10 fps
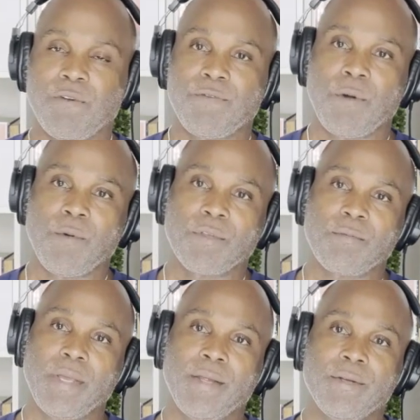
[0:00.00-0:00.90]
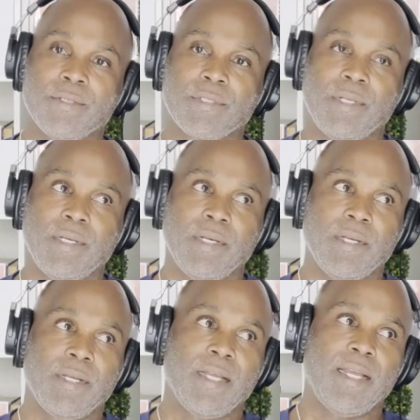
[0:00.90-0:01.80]
Fort Worth mayors,
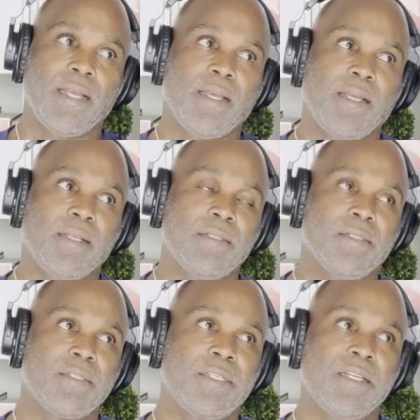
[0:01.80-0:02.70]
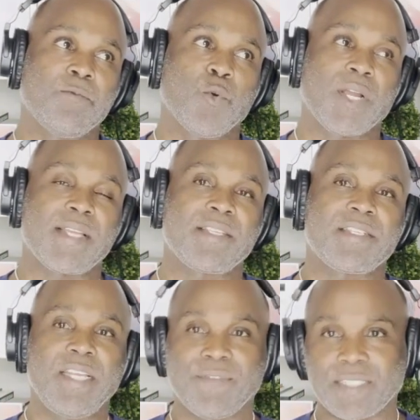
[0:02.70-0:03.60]
and she didn't work as a
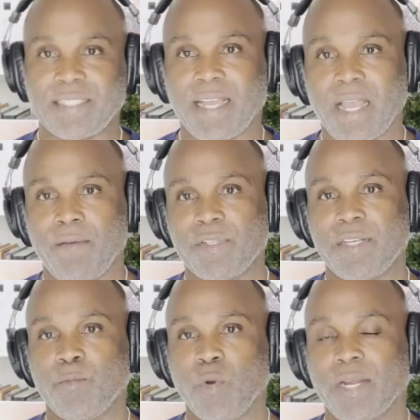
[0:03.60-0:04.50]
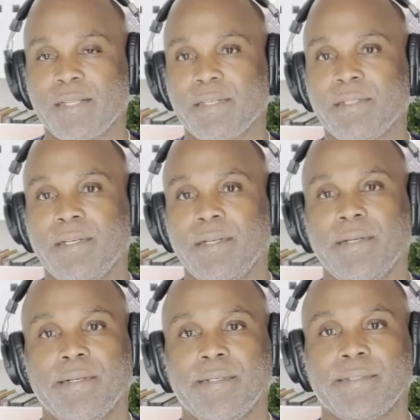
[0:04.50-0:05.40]
chief of staff, she didn't work as a
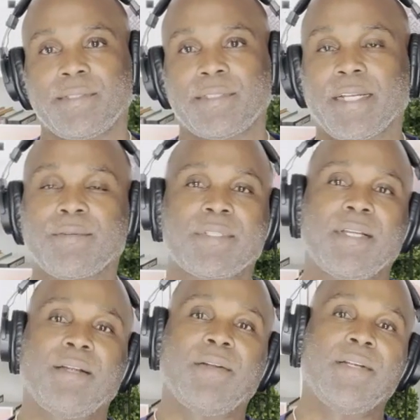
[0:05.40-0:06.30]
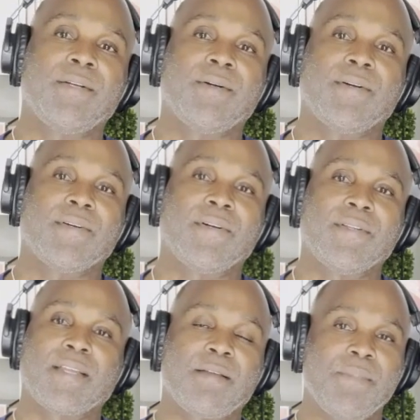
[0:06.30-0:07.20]
secretary or
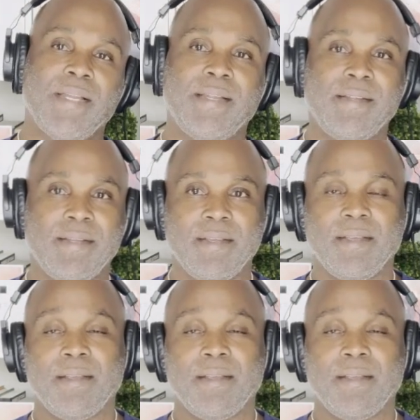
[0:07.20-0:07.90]
on a committee.